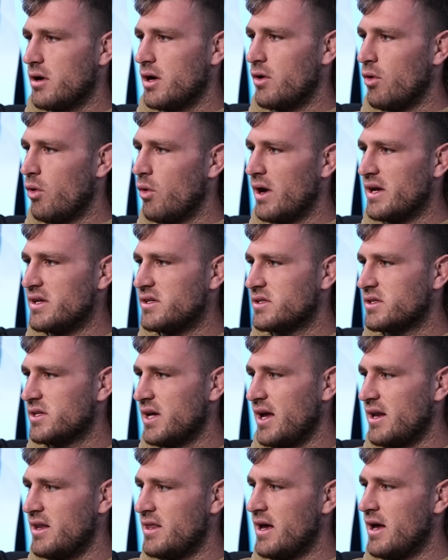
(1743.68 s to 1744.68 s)
always
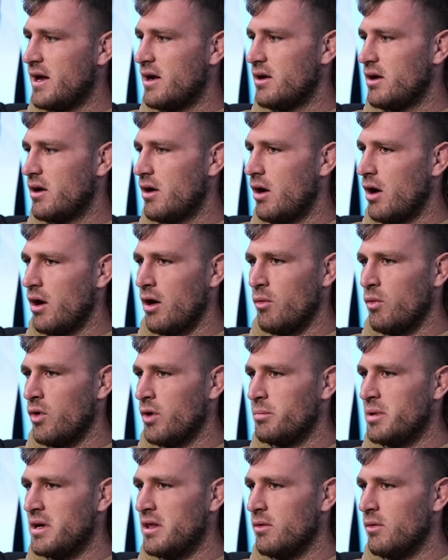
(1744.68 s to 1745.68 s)
said that I don't
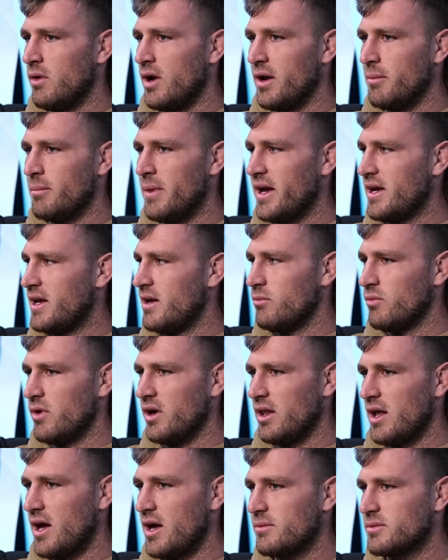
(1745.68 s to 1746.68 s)
want to be the one to make him
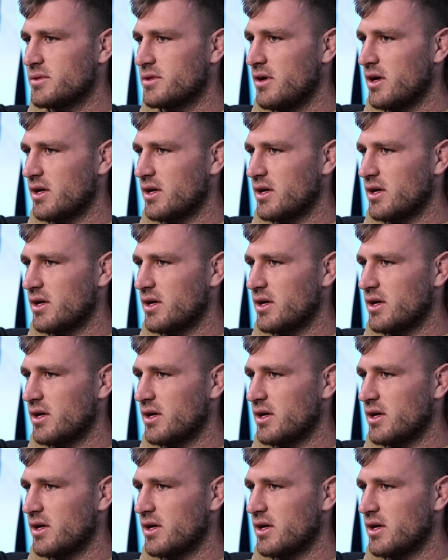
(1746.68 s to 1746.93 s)
relapse.